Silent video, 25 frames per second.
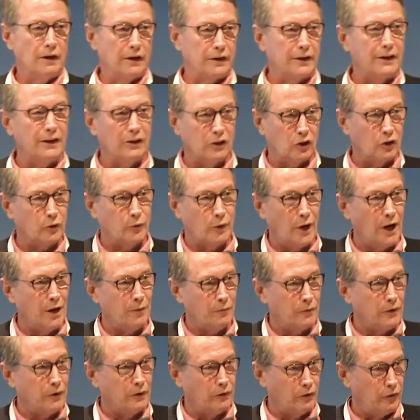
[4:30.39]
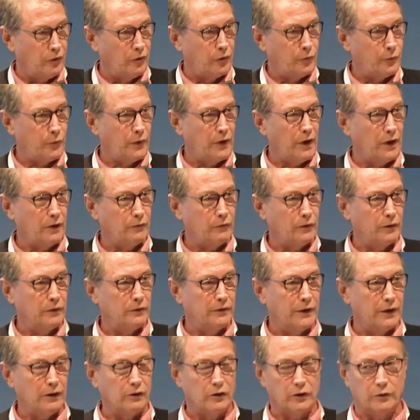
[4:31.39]
kilograms out of the
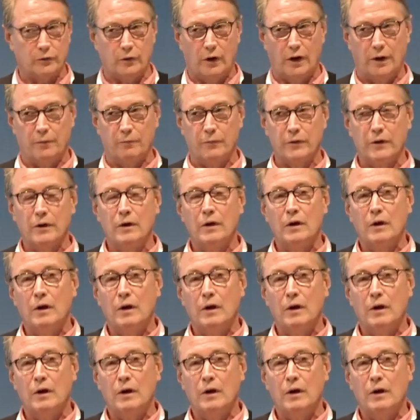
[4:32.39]
300 kilograms.